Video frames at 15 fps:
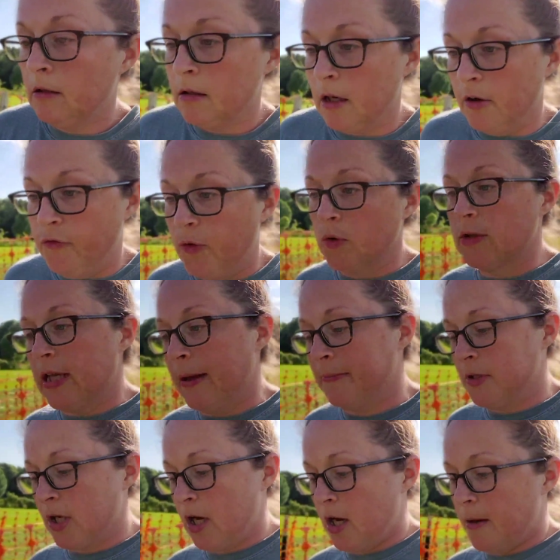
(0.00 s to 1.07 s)
a full-time
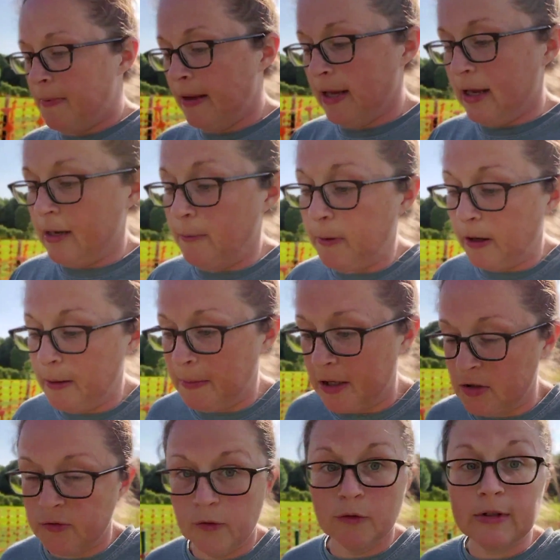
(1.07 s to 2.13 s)
job and a pretty
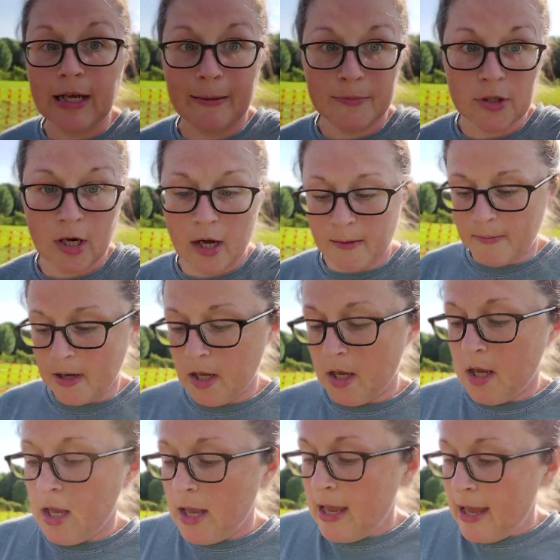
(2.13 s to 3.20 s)
much full-time job
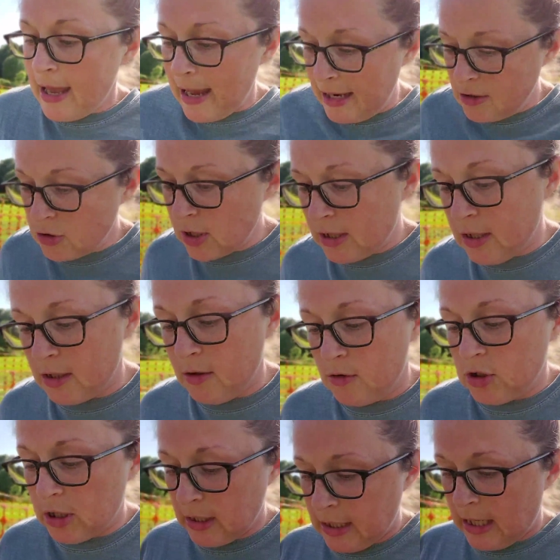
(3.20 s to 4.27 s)
and trying to do
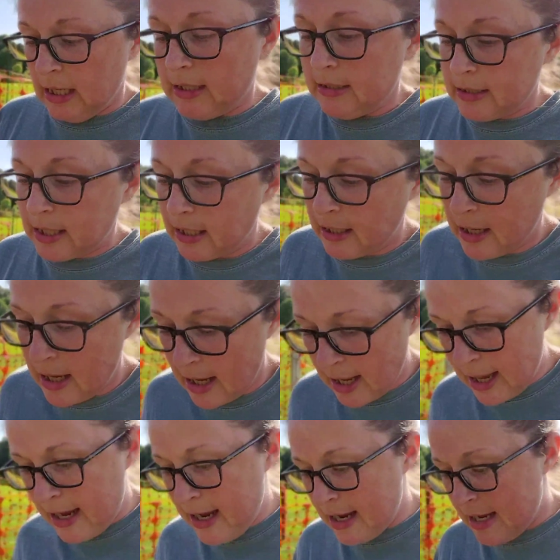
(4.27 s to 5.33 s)
chickens
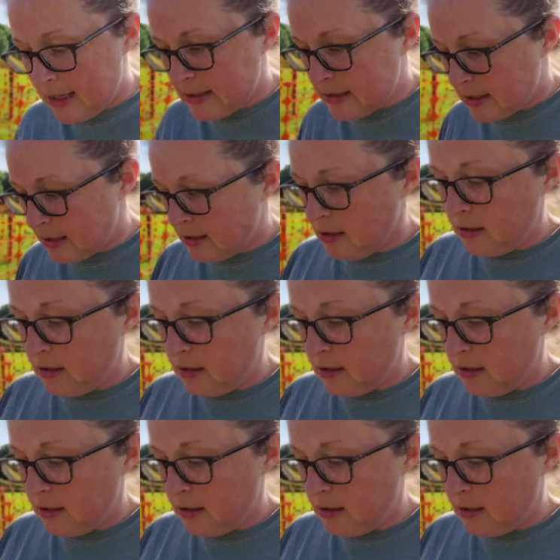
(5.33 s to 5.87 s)
and,